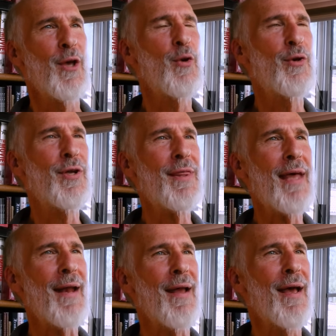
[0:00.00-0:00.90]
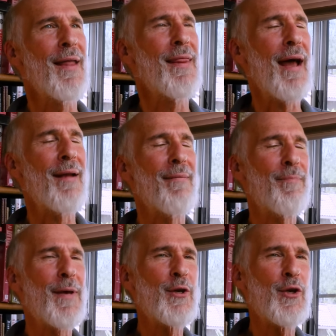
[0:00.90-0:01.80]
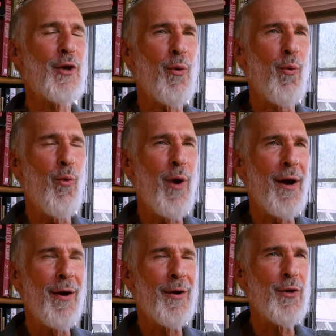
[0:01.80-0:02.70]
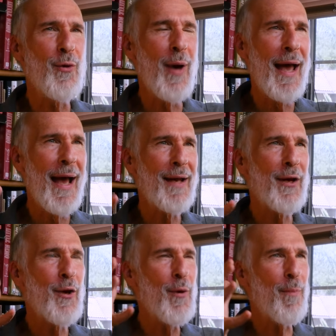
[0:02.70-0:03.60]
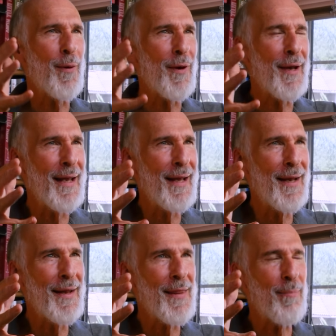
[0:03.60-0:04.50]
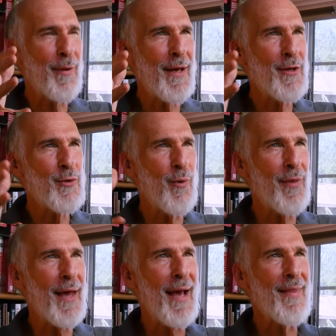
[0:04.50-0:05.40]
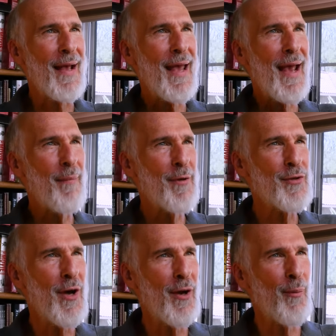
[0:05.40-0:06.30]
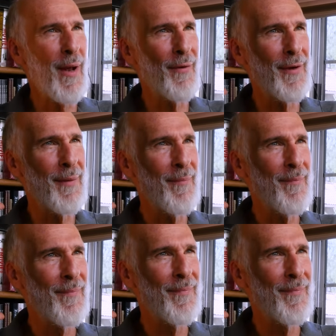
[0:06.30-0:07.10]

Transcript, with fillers: you did that that picture where you had Cooper in the place where they had the cameras all around him.